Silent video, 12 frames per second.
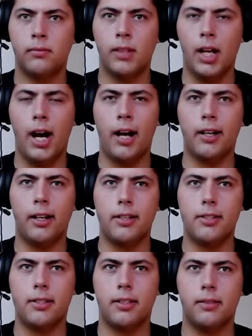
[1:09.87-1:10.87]

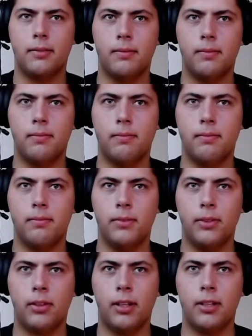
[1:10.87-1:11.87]
Agares.
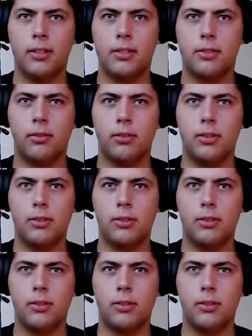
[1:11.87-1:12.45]
Okay, he's the strongest